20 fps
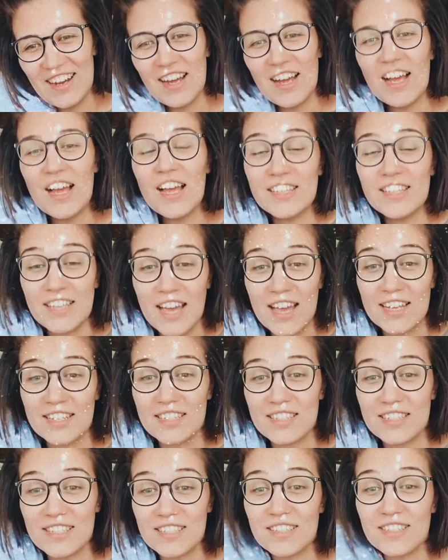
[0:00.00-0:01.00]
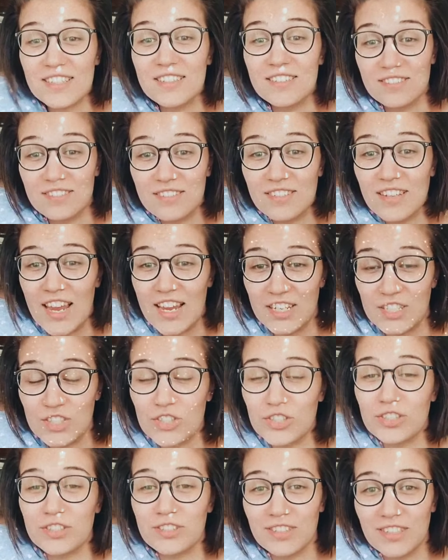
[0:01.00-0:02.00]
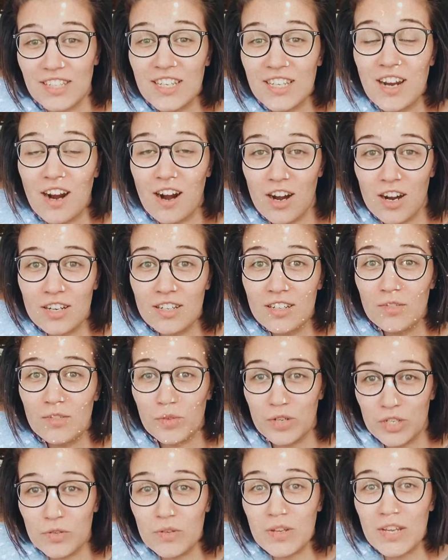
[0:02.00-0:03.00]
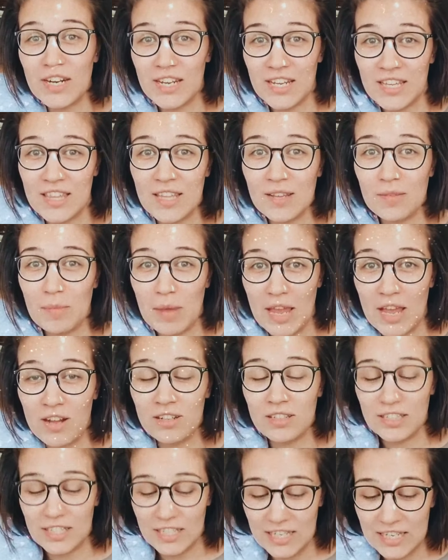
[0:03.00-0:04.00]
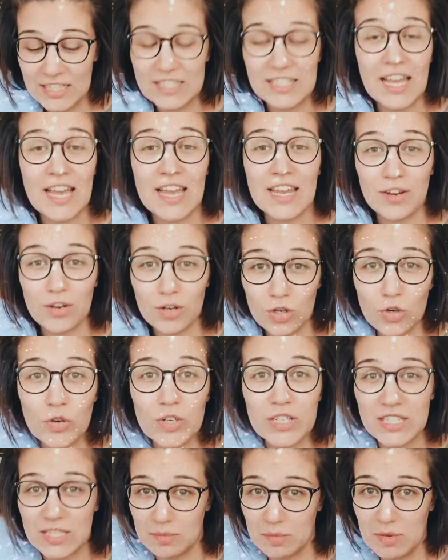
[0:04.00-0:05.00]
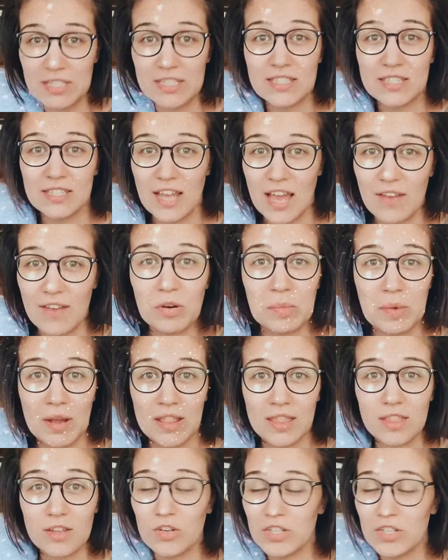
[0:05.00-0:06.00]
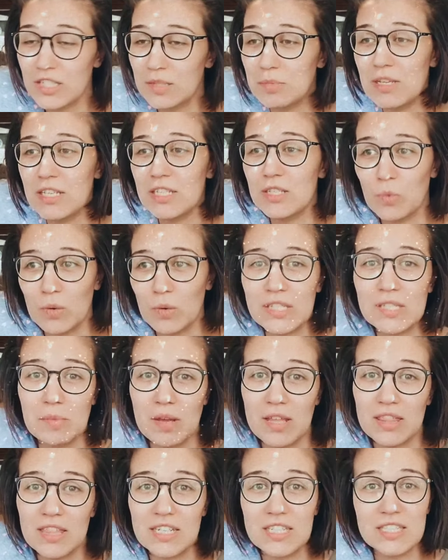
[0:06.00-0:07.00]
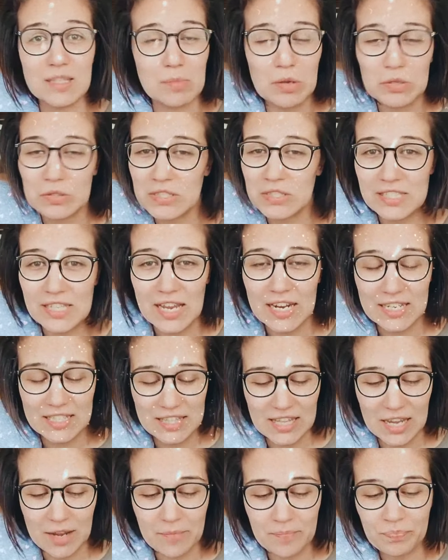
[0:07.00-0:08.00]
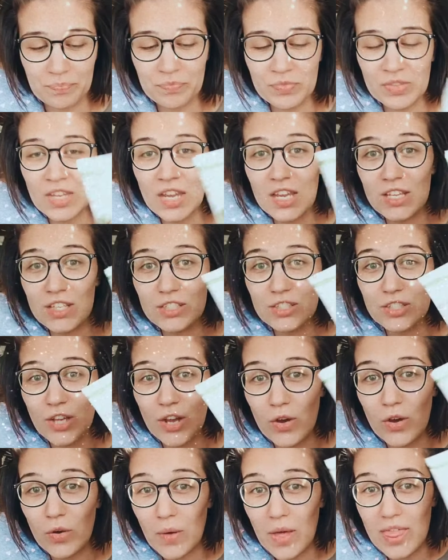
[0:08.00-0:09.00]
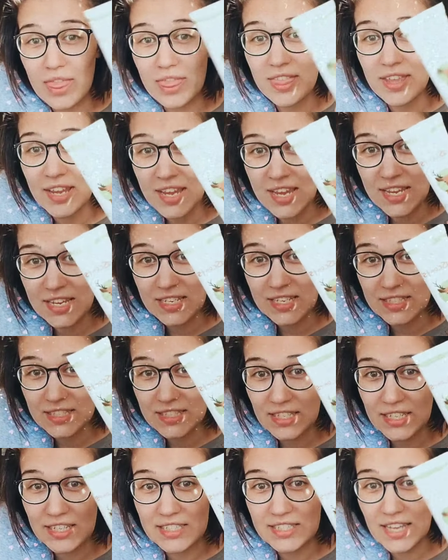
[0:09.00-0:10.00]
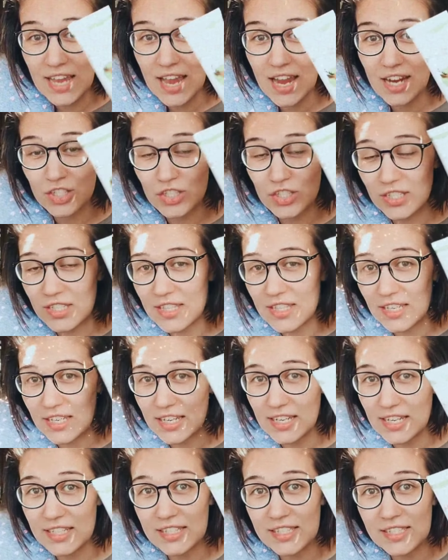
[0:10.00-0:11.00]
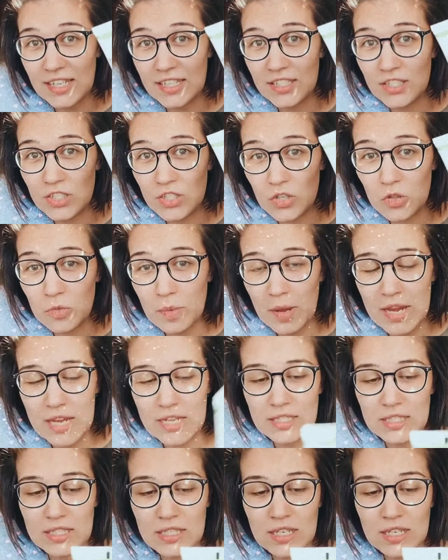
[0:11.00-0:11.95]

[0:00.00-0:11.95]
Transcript: Yes. Angel. ER, when you get it in the mail, it is like Christmas every month. Christmas once a month. It is the most exciting thing. So this is actually the KidScents toothpaste.